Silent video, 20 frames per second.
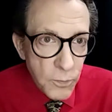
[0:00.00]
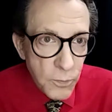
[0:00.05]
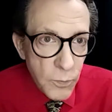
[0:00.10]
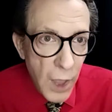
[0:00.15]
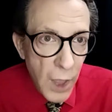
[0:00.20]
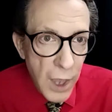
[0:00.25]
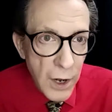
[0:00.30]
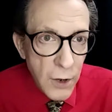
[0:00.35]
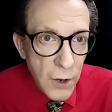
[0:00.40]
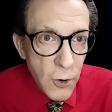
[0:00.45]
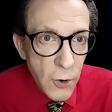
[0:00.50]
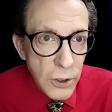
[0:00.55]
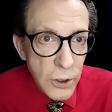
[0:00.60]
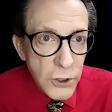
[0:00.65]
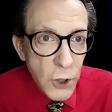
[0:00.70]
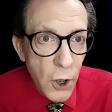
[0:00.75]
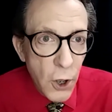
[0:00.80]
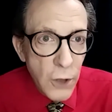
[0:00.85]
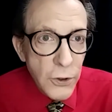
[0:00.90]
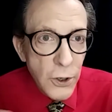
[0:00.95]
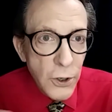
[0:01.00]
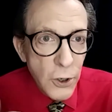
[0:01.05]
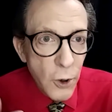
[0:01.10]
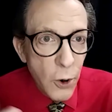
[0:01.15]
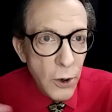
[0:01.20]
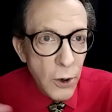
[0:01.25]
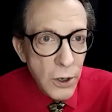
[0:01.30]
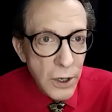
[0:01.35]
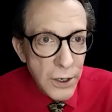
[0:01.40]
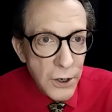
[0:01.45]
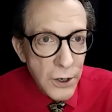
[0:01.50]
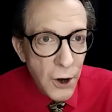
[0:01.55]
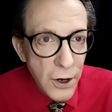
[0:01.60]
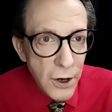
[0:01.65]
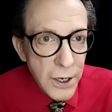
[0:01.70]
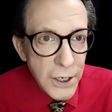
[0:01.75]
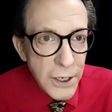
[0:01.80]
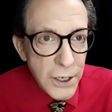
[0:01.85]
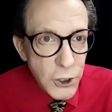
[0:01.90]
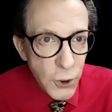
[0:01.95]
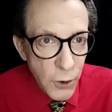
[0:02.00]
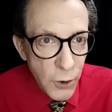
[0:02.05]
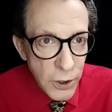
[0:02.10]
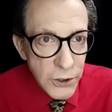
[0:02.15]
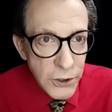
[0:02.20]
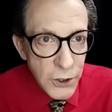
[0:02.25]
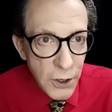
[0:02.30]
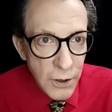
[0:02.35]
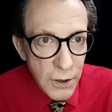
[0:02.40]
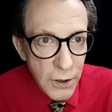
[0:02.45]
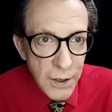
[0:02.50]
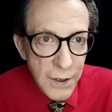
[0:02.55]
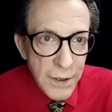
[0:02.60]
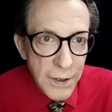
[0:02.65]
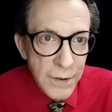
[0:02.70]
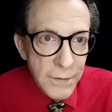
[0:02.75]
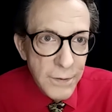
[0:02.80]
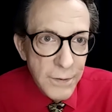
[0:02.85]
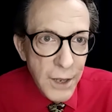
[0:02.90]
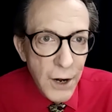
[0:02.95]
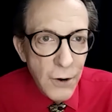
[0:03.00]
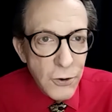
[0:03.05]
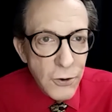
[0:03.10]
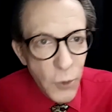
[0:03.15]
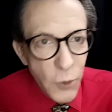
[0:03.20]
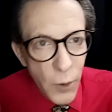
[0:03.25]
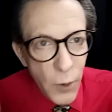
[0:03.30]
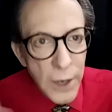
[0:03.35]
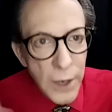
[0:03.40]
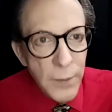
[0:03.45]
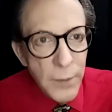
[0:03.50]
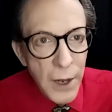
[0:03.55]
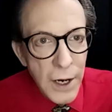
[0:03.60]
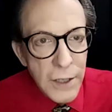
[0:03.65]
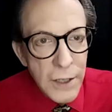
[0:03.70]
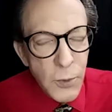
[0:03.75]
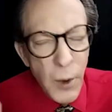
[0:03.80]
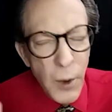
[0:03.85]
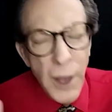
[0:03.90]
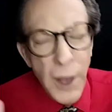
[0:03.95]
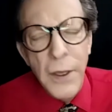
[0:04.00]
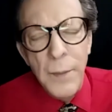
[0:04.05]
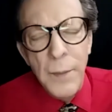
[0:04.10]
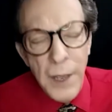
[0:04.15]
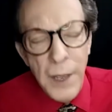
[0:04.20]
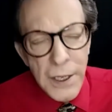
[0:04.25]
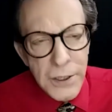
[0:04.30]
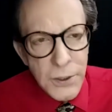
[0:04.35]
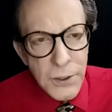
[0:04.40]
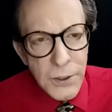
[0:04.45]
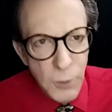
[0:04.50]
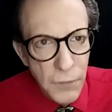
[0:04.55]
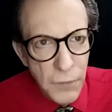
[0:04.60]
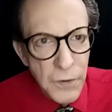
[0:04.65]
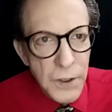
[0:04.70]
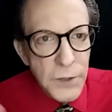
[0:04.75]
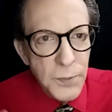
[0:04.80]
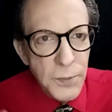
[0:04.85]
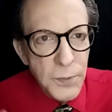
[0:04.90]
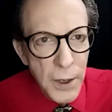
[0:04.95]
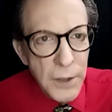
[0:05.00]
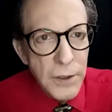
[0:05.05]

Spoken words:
And of course, all the Laurel and Hardy shorts are, 20 minutes. Well, they made some movies, but